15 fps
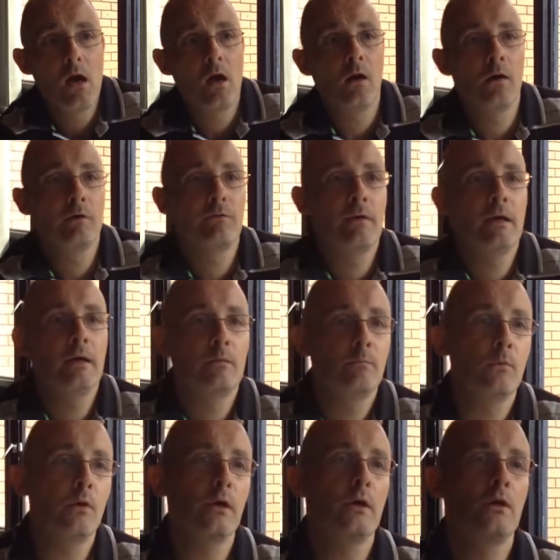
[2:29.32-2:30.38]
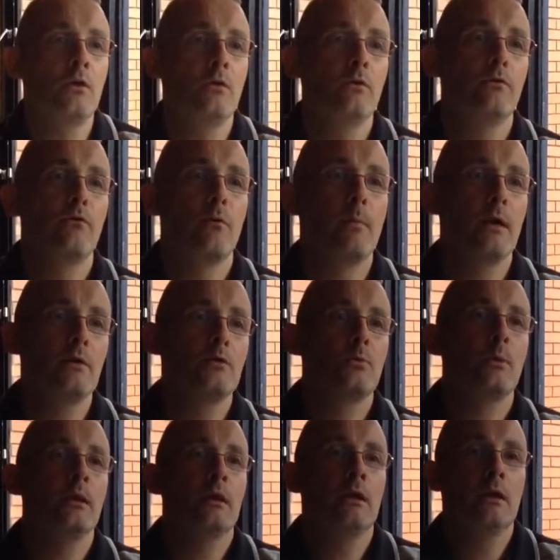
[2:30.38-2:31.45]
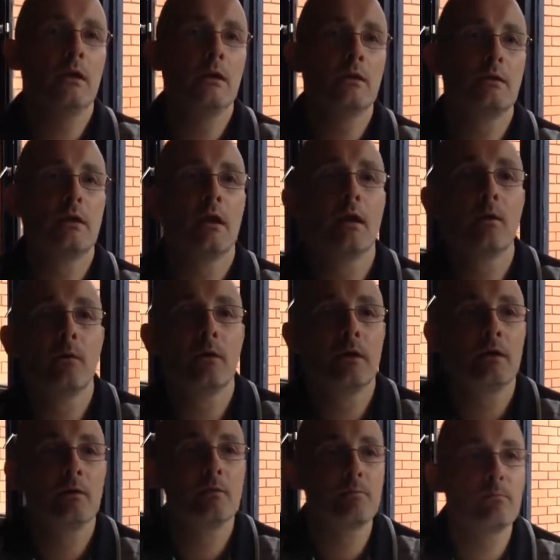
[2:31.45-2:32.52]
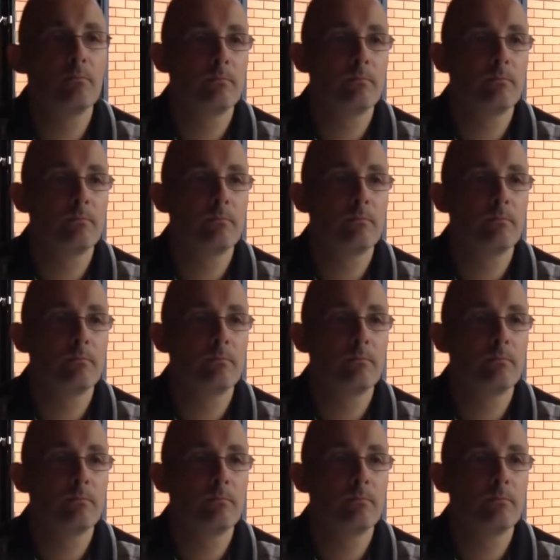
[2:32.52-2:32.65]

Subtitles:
I've had my cue for about 20 years now. It's